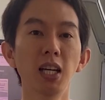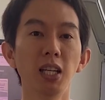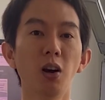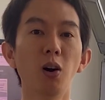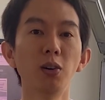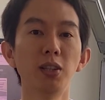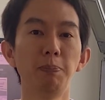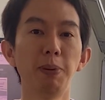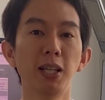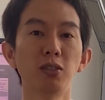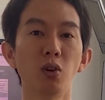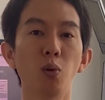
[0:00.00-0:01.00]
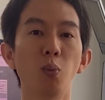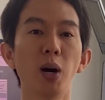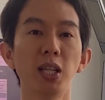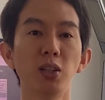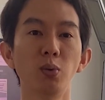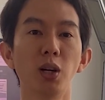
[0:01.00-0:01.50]
It all depends on
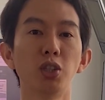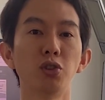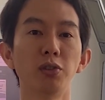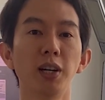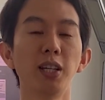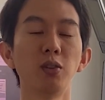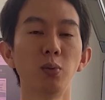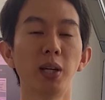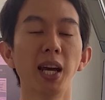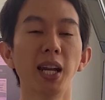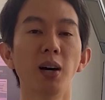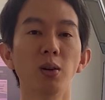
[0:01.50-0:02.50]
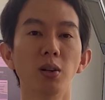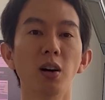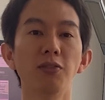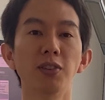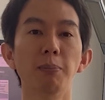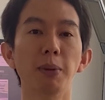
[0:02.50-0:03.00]
what you are trying to get out
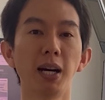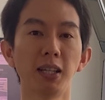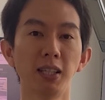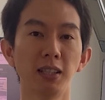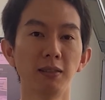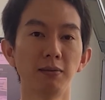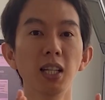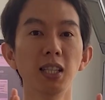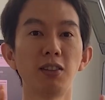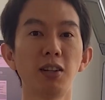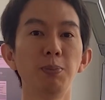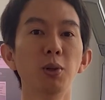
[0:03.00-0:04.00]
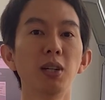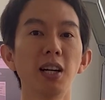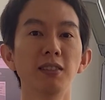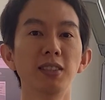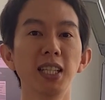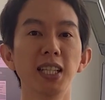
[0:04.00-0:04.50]
of the market. The
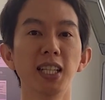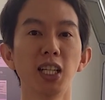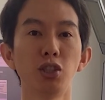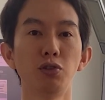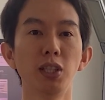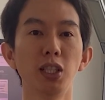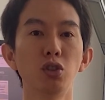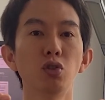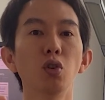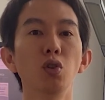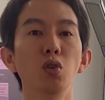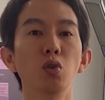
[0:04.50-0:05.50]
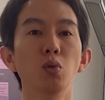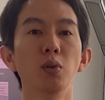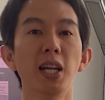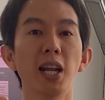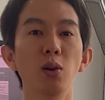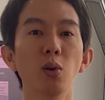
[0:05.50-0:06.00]
cryptocurrency industry is so new
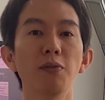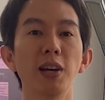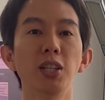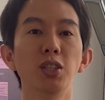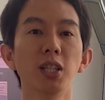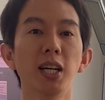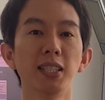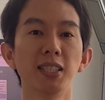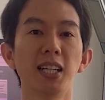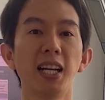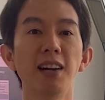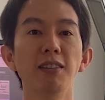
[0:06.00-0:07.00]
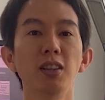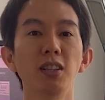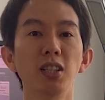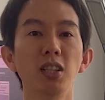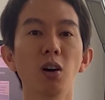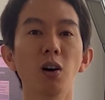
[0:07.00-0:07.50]
that no venture has a
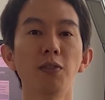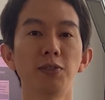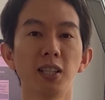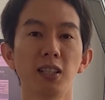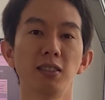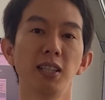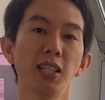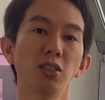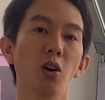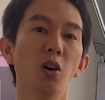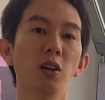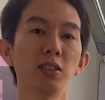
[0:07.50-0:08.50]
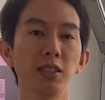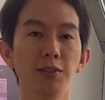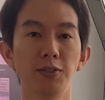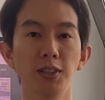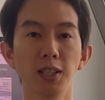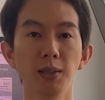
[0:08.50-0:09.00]
guarantee of success or
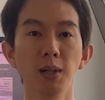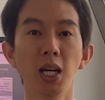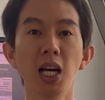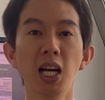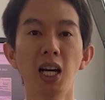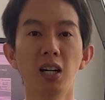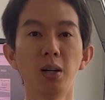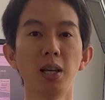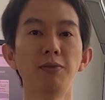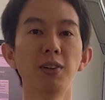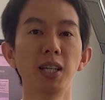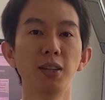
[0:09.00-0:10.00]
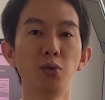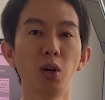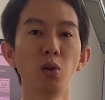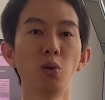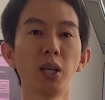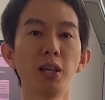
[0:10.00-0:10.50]
safety. However, if you
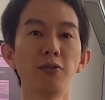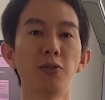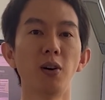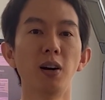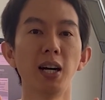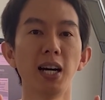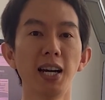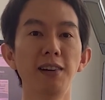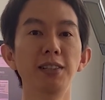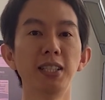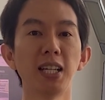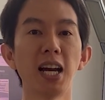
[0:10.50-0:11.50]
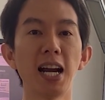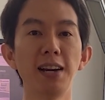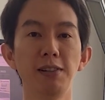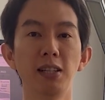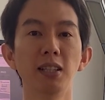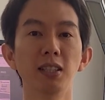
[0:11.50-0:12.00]
are looking for a high-risk,
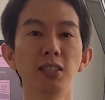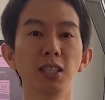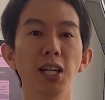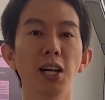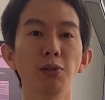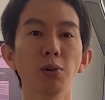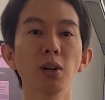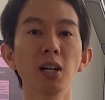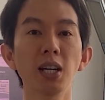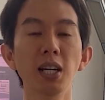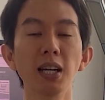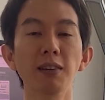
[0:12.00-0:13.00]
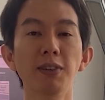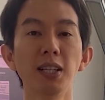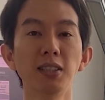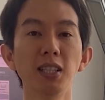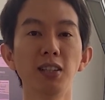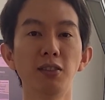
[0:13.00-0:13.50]
high-return scenario,
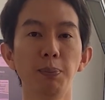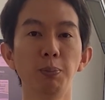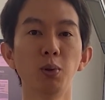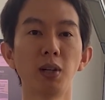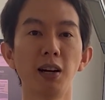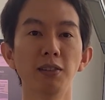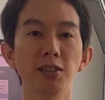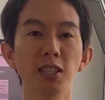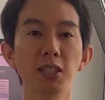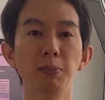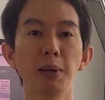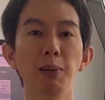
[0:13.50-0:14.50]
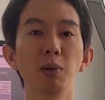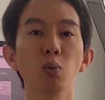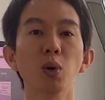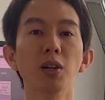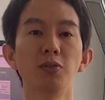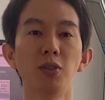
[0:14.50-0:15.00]
investing in cryptocurrencies may be
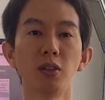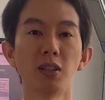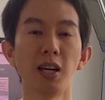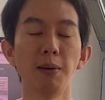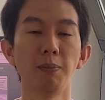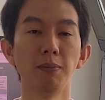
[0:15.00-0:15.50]
worth your time.